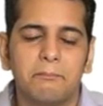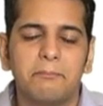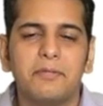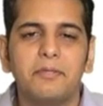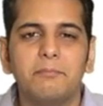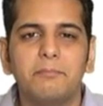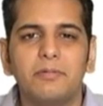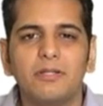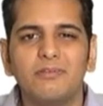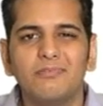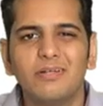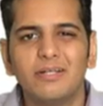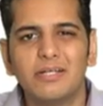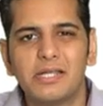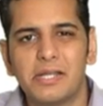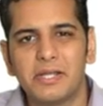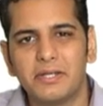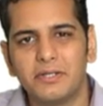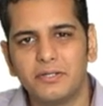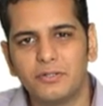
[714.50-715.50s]
people will
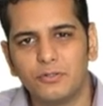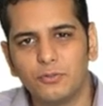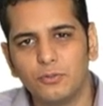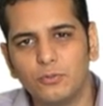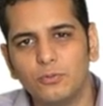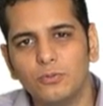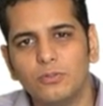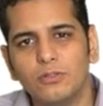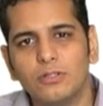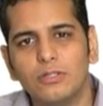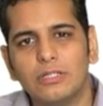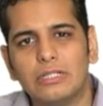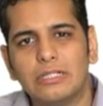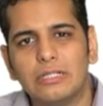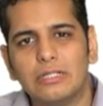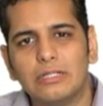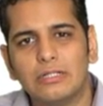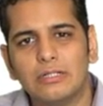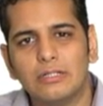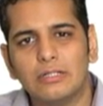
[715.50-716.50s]
tend to
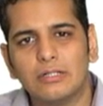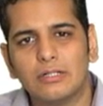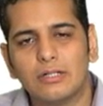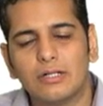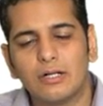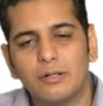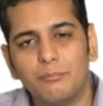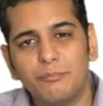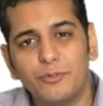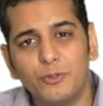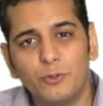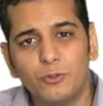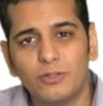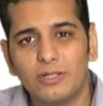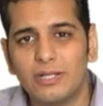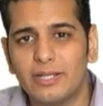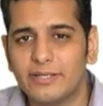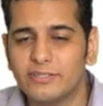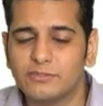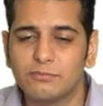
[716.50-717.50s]
commute
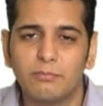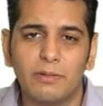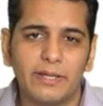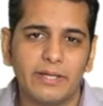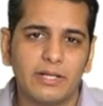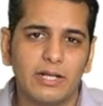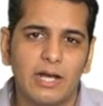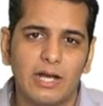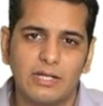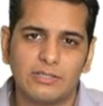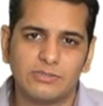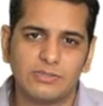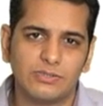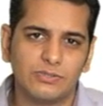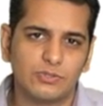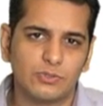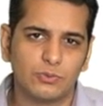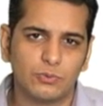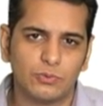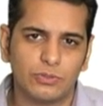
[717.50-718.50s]
less by cars
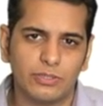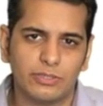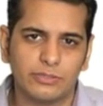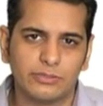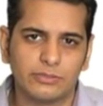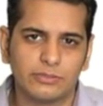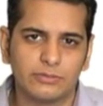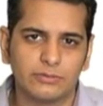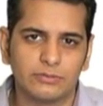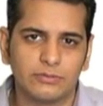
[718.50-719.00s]
and scooters.